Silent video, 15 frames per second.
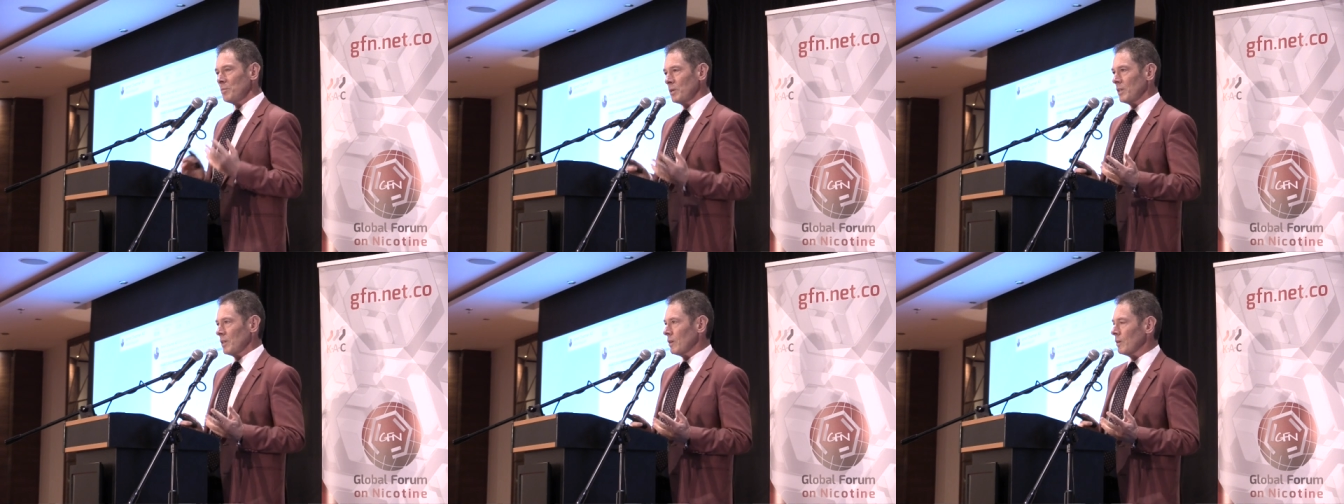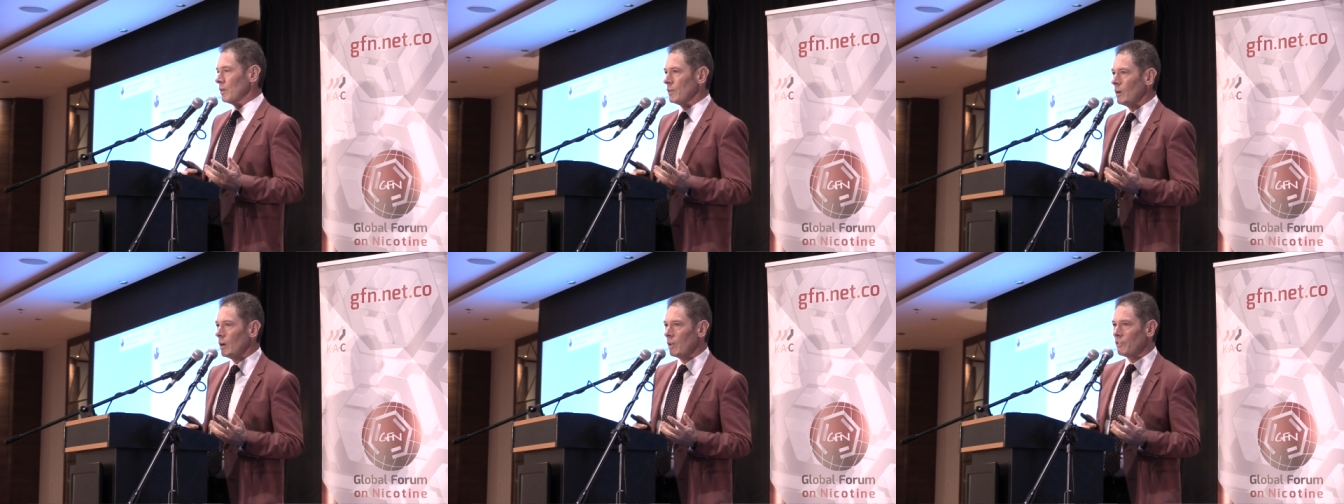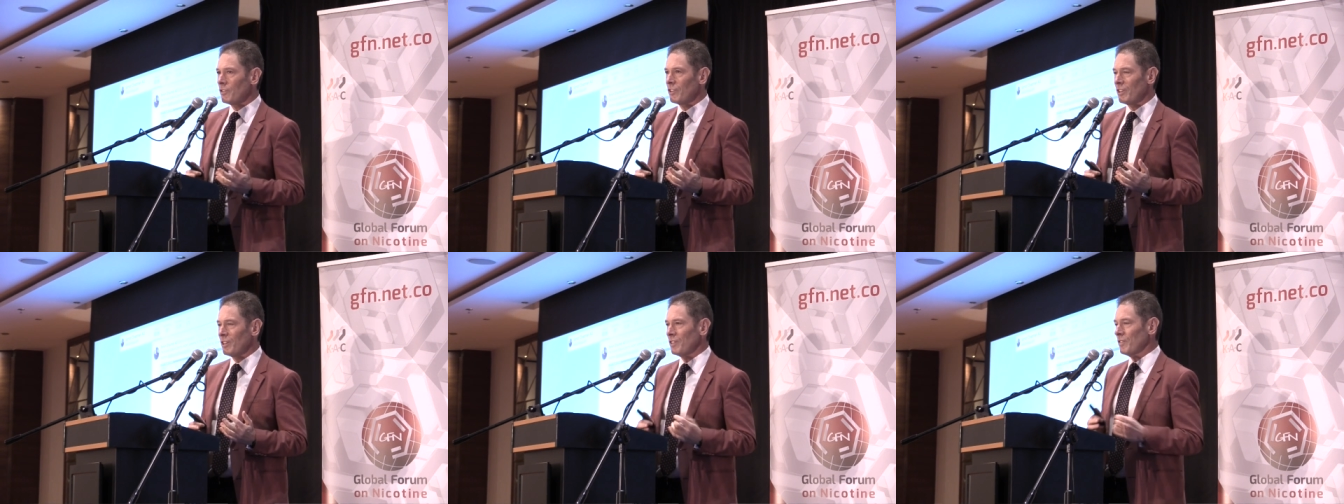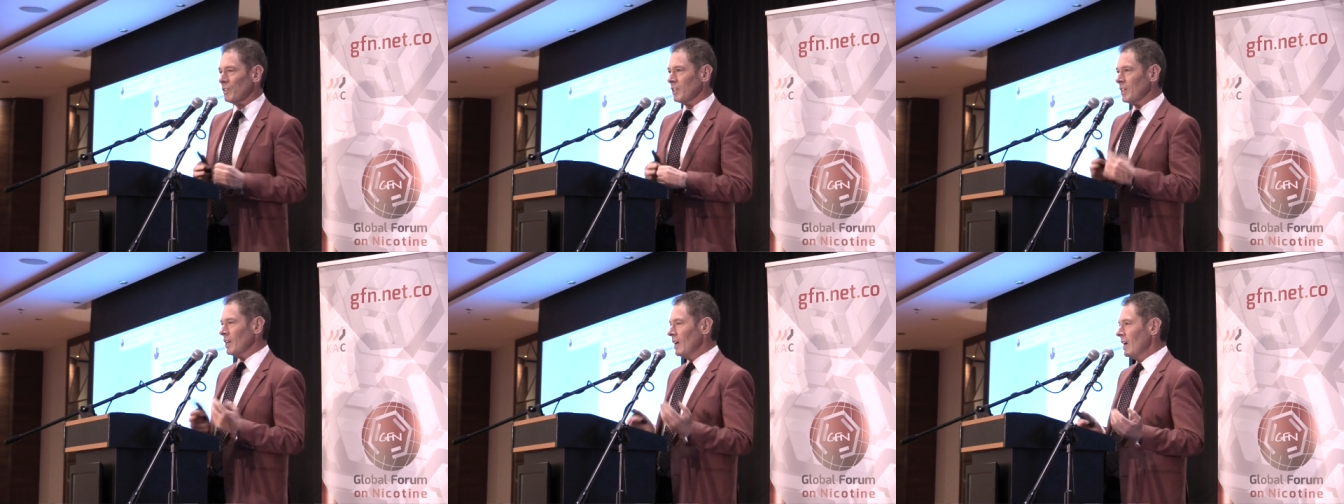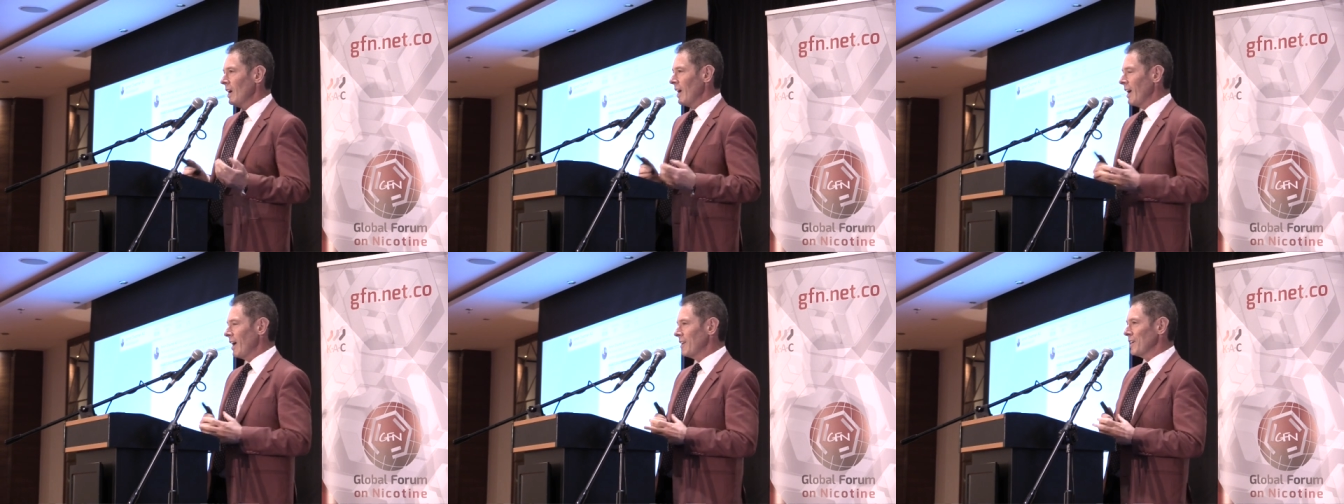being on, on TV,
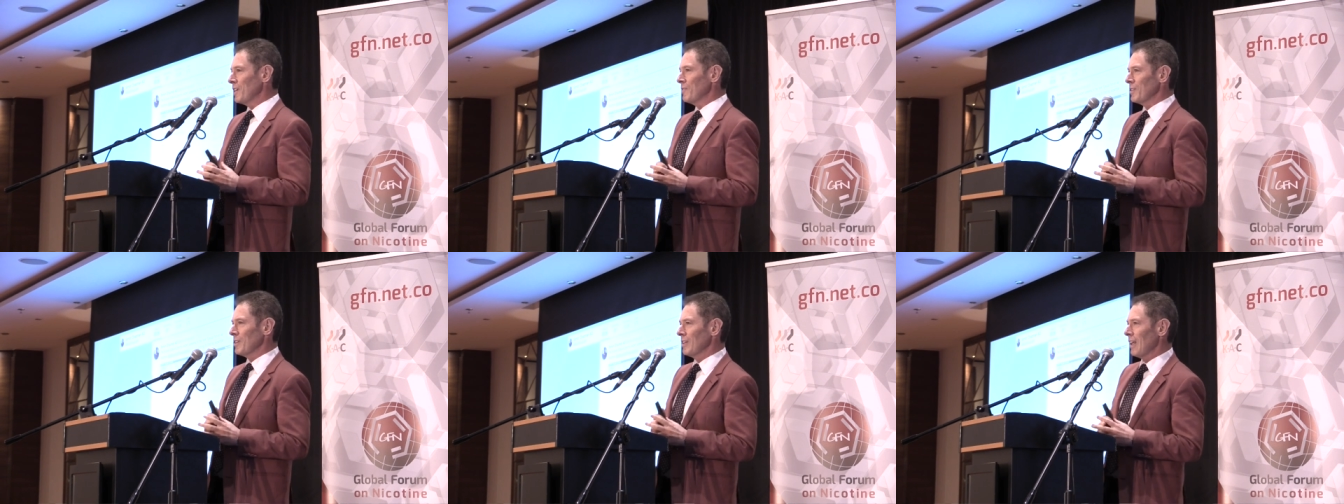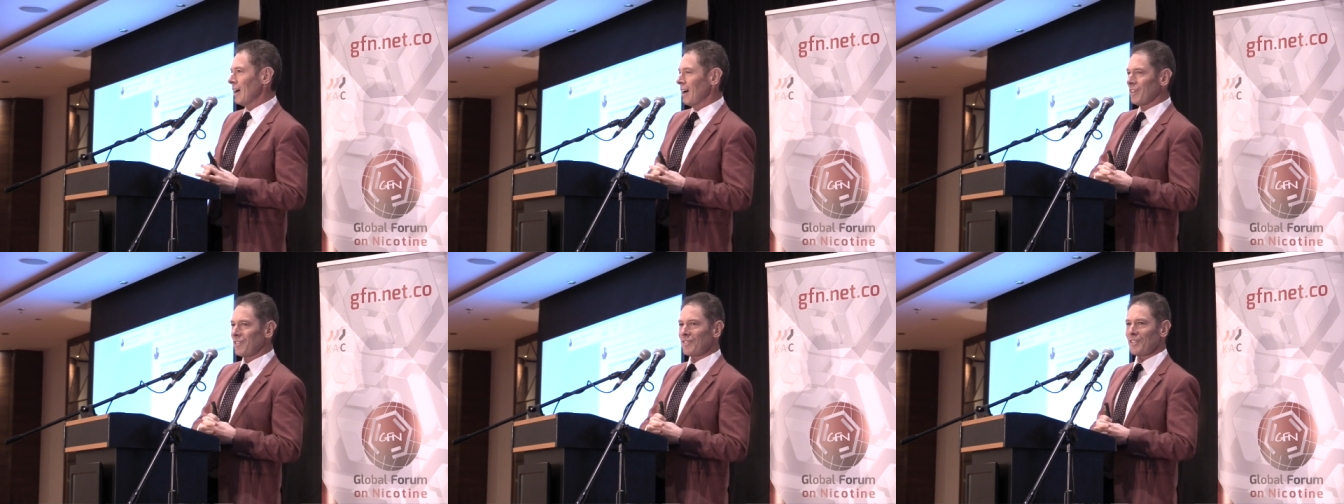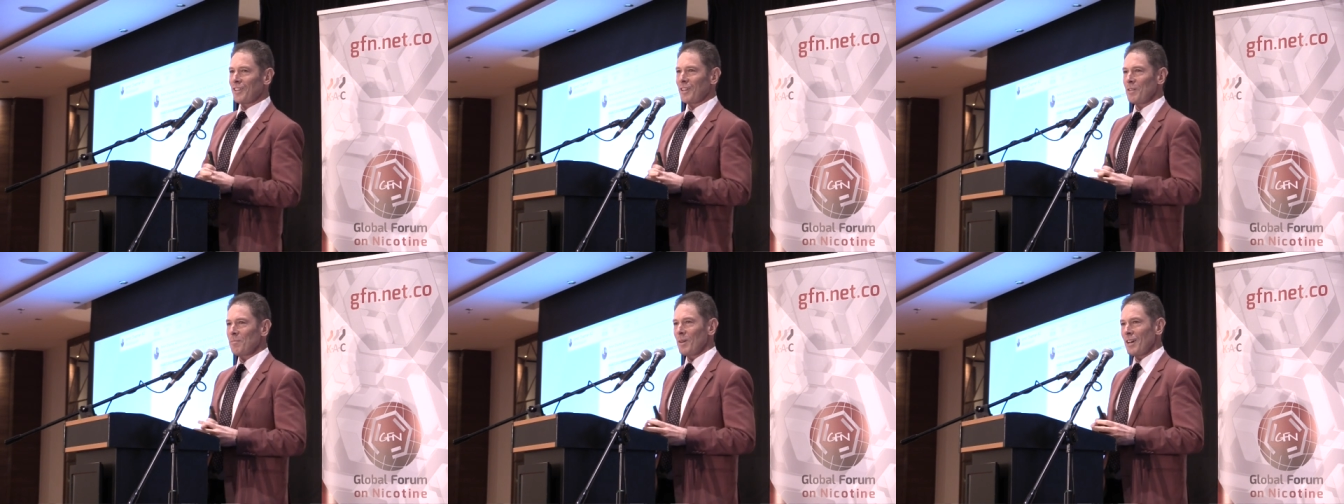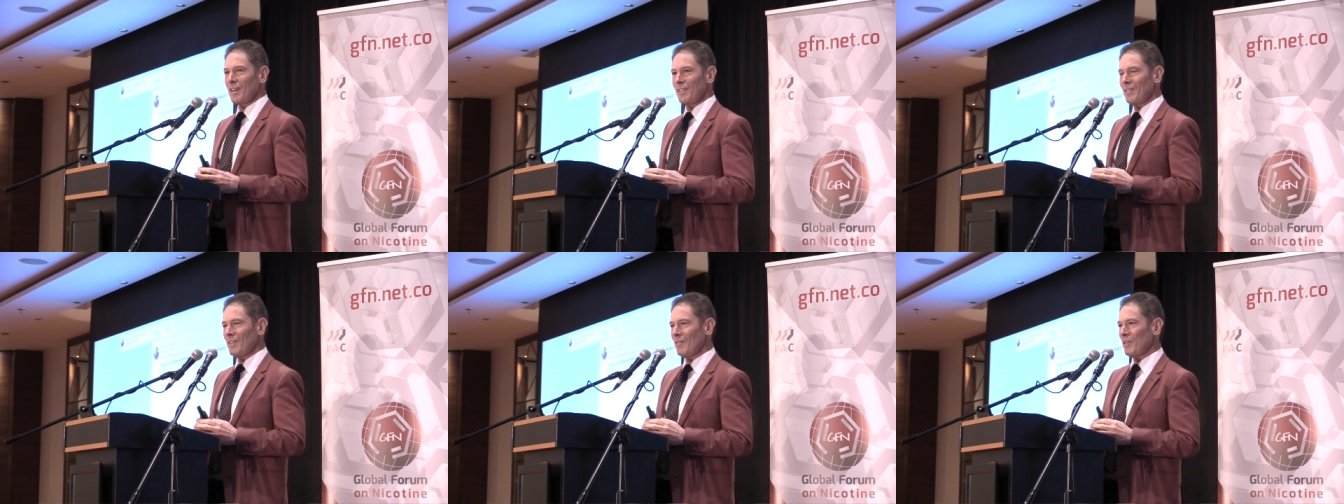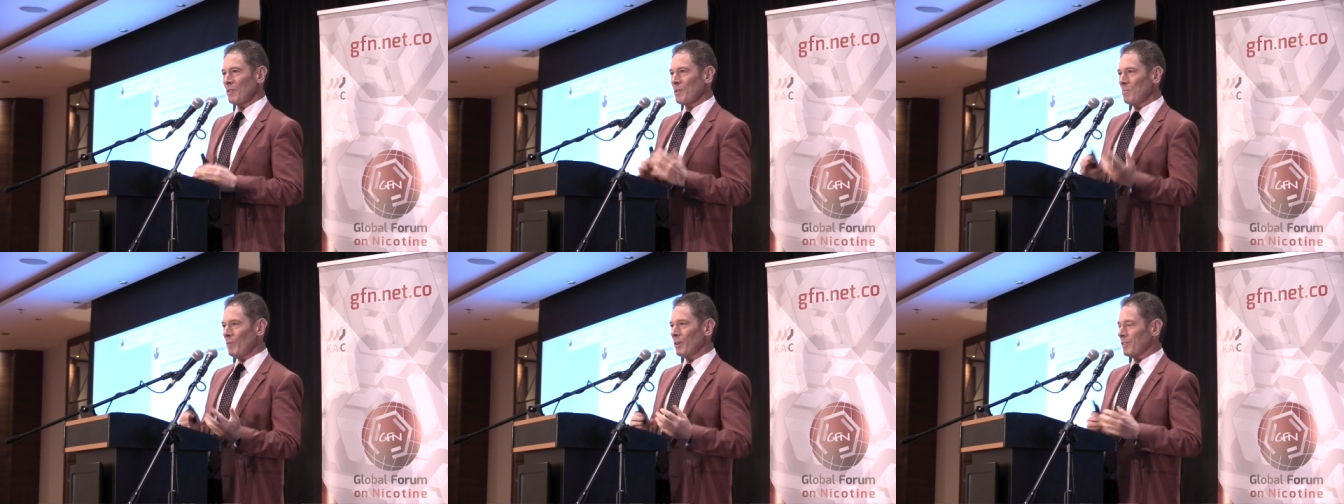and even last year made a, a
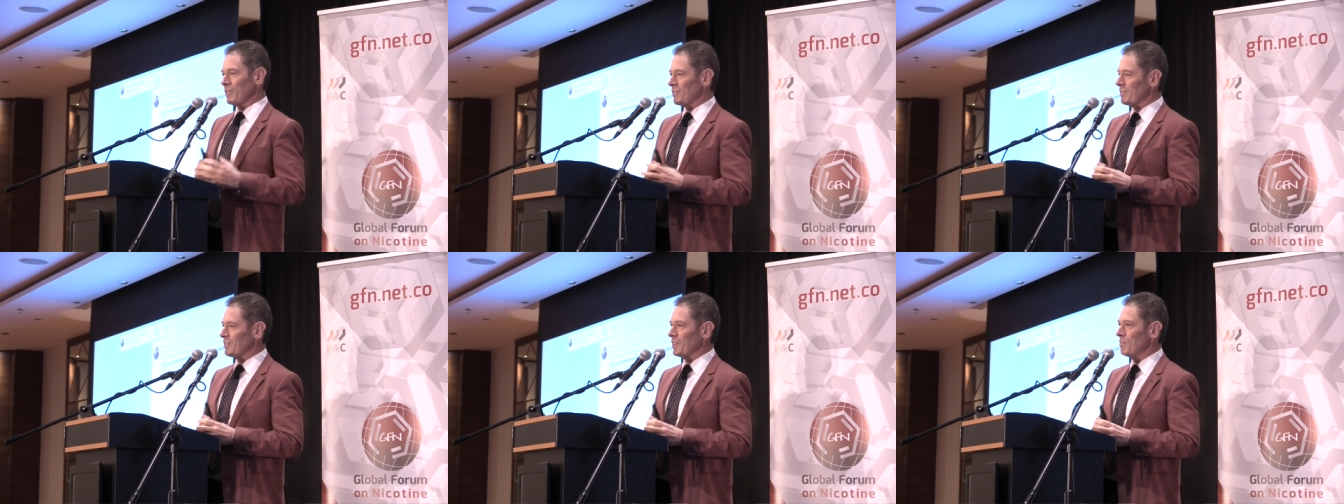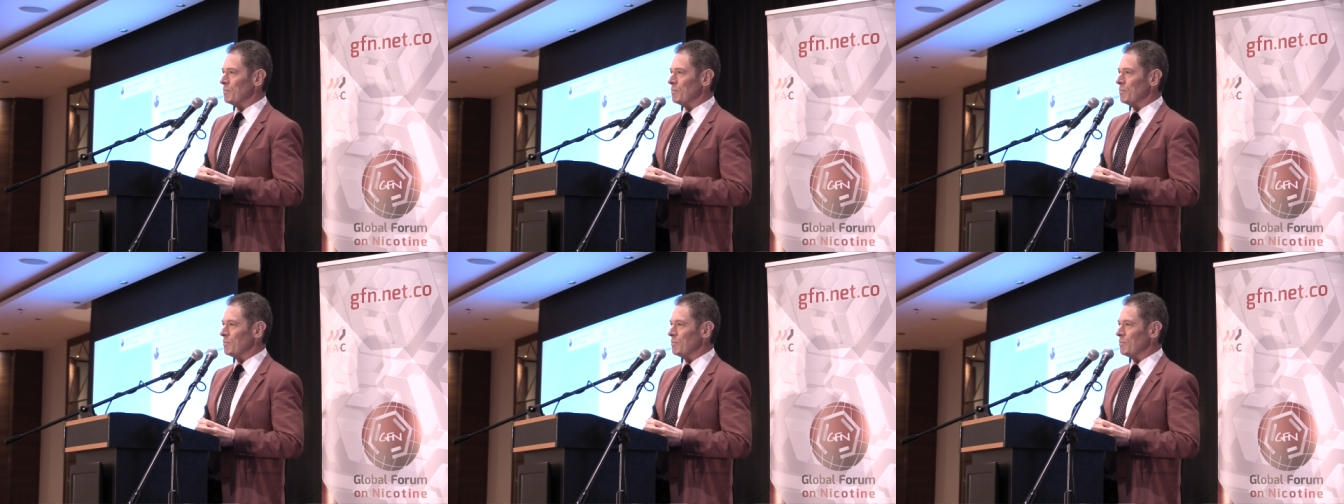very modest uh,